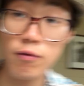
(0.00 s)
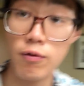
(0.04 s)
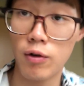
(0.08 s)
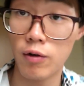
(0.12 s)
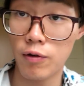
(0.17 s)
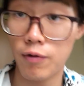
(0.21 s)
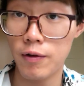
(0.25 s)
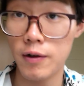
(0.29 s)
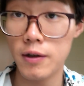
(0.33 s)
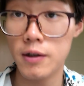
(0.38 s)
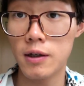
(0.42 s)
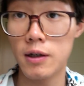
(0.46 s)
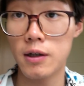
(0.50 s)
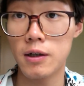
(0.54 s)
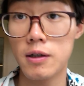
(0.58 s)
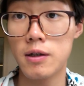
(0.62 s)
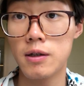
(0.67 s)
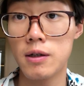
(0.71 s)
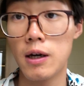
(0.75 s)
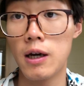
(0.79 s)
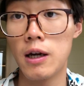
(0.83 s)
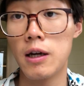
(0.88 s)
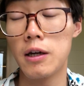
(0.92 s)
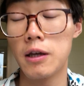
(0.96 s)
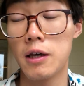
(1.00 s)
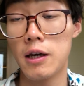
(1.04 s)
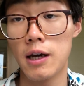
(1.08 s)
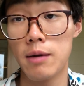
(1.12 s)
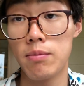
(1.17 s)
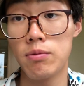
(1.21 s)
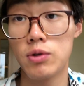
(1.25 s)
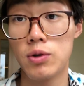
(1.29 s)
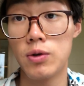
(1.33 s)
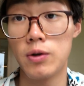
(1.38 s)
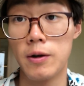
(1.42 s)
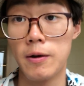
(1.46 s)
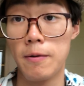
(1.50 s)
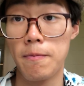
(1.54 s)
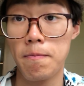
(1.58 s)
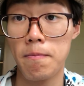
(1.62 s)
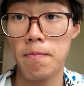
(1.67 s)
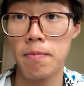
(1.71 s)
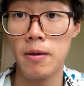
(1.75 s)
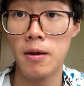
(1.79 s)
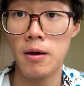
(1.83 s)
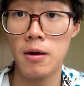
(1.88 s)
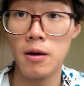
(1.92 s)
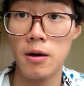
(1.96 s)
for physics and chemistry.
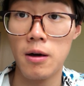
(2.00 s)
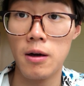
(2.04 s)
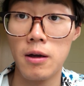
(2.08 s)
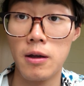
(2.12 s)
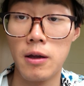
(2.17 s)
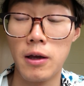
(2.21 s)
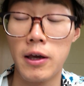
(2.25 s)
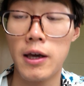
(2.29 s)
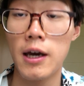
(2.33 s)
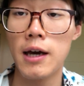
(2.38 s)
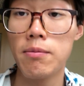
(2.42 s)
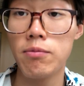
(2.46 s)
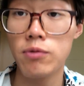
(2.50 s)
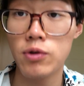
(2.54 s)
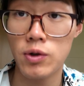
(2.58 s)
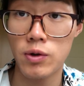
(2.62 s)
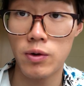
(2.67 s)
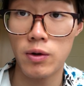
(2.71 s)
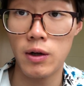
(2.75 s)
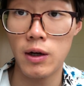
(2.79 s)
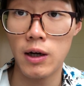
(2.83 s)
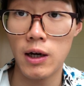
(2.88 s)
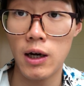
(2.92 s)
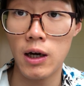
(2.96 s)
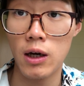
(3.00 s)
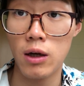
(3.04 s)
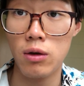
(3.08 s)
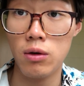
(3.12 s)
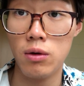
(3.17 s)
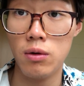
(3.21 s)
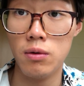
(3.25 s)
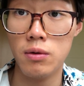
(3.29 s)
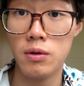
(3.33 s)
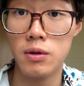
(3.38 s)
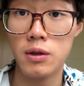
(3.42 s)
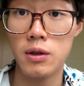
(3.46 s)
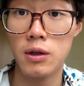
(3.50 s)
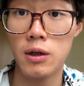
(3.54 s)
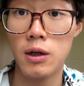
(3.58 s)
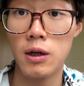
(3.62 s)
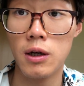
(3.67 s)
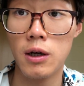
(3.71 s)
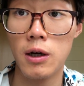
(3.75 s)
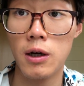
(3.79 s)
The chemistry I use